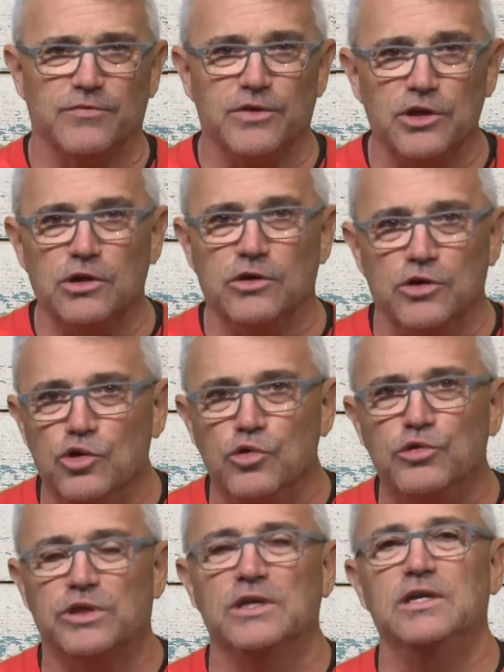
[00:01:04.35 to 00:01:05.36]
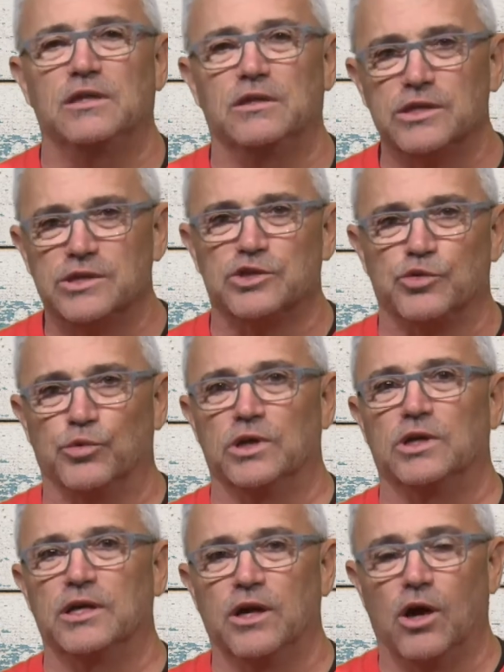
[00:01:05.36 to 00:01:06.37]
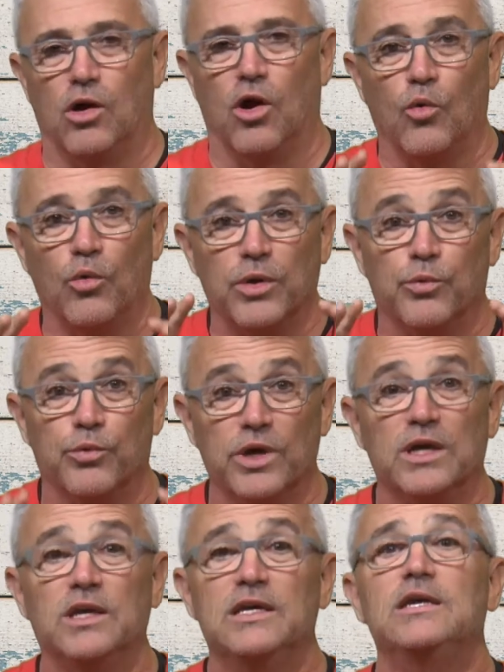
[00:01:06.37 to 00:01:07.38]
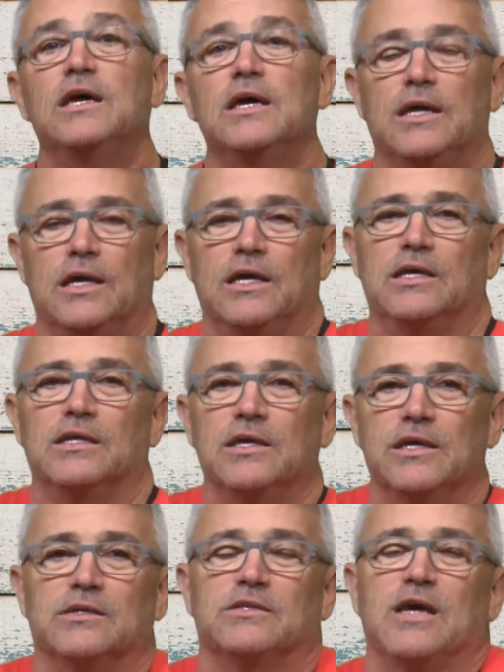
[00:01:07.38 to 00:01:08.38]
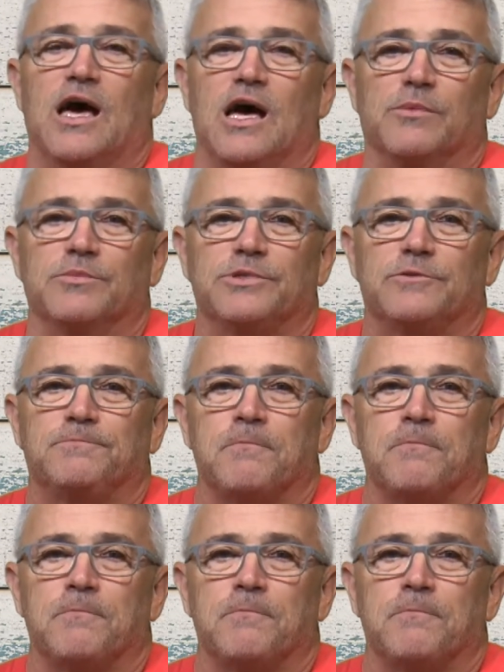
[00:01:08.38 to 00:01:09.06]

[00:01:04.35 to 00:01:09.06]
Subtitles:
do you think this is really, are we really in the end times?